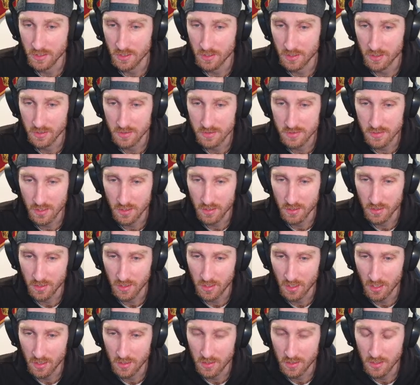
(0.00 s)
Higgins. I think
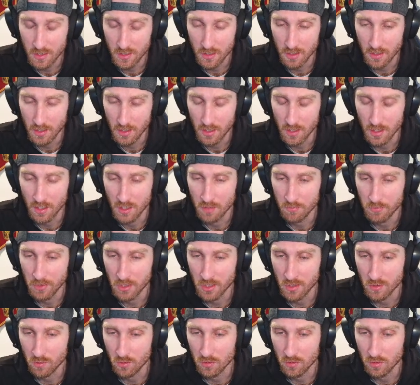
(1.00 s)
he had
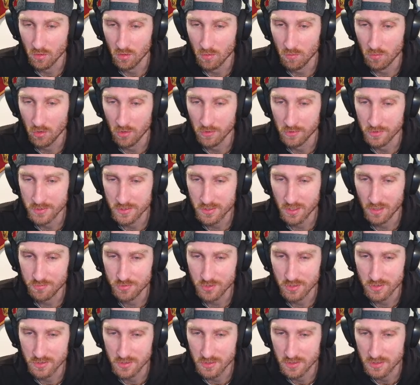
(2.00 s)
equal or more
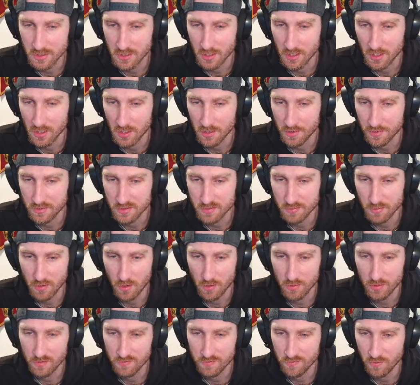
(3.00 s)
receptions than T. Higgins, but
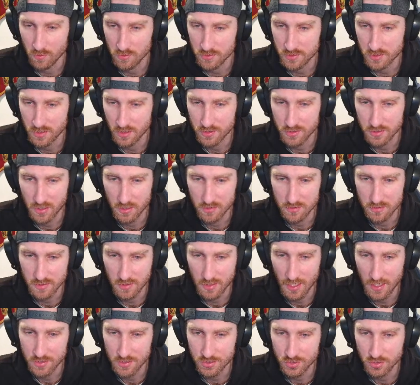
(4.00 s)
only 4 touchdowns
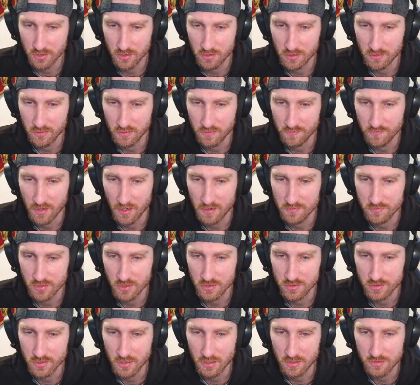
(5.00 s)
last year and only 5
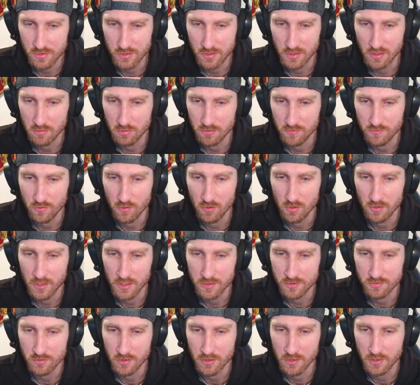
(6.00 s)
touchdowns the year before.
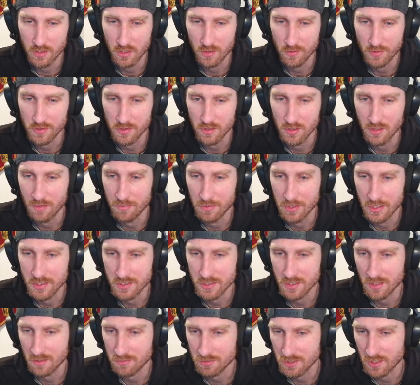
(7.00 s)
That's really going to limit
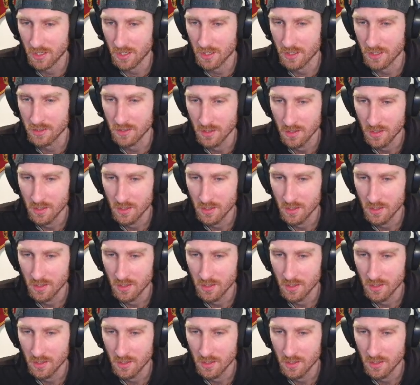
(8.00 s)
his upside.